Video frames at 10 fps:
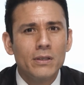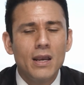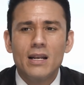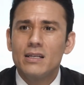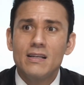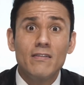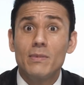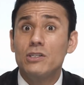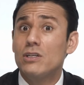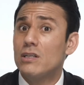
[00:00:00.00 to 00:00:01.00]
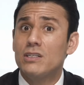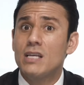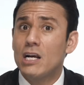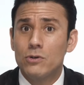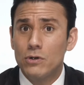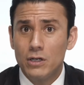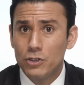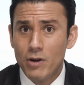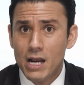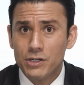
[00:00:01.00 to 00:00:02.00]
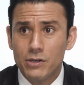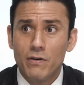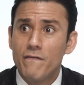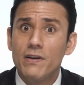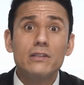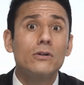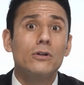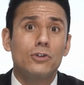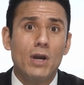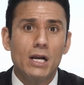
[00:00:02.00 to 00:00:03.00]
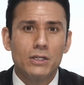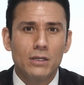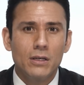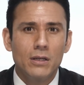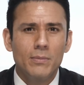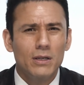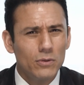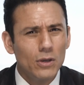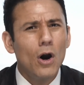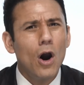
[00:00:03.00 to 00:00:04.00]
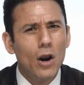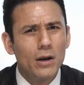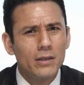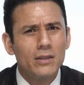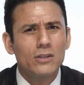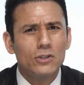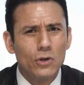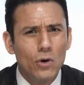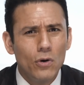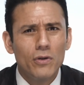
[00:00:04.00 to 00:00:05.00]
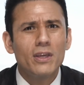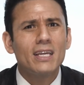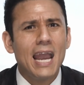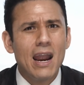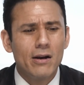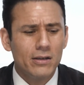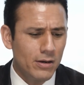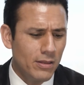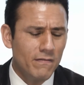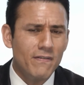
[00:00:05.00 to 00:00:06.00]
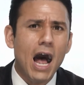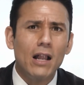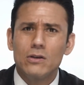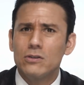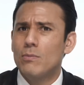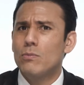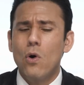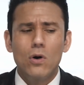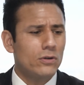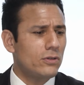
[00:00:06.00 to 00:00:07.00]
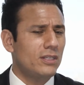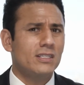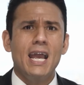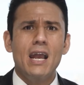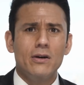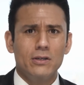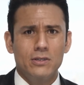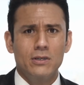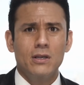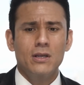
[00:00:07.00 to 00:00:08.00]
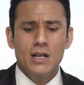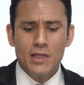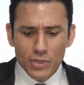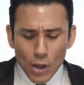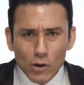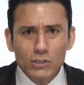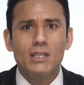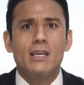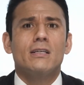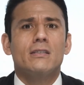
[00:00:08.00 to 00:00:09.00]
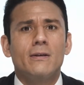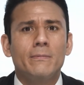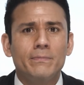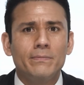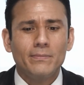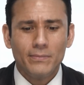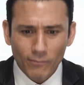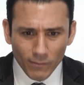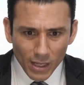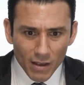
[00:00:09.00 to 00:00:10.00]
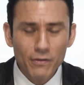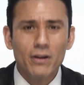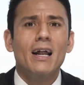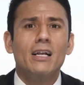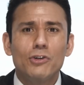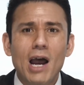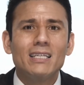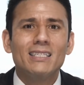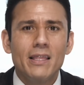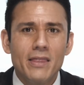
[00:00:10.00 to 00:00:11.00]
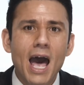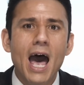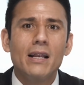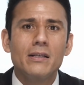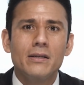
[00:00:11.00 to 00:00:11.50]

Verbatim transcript: and it doesn't have to be just the sexual attraction or physical attraction, but the heart, the soul, the character, the values, the morals, the standards, those things, if you're not attracted to that,